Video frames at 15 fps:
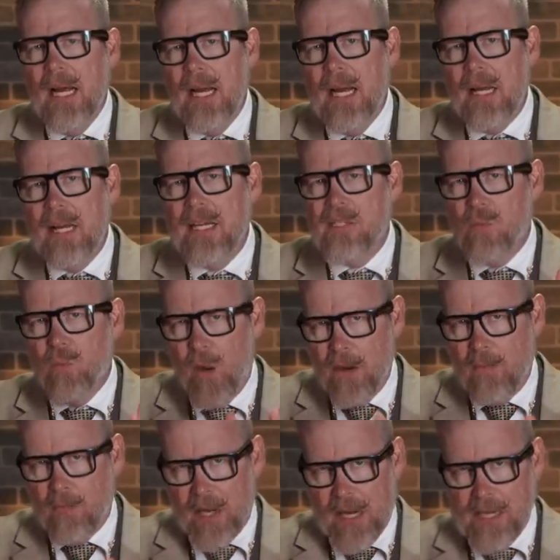In at least
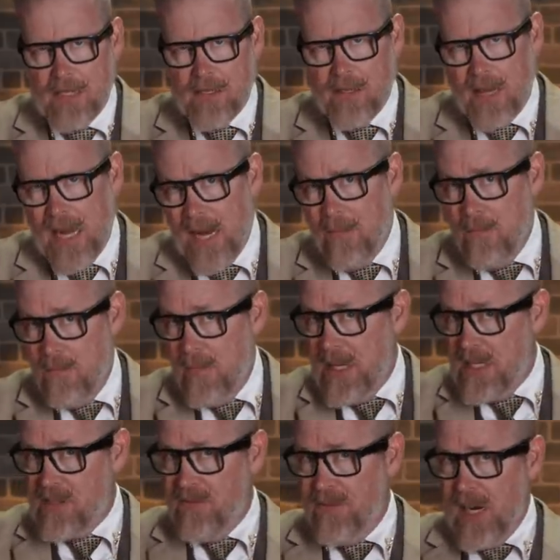one place, that
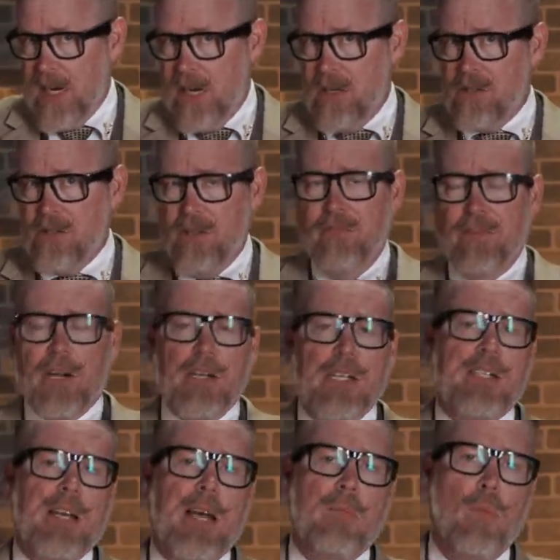misfires the very
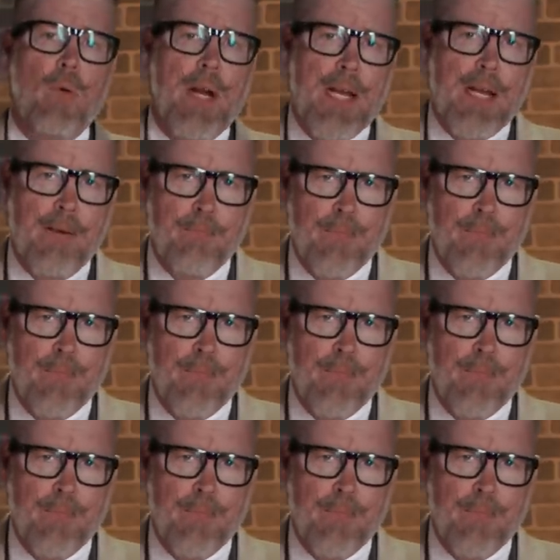same week.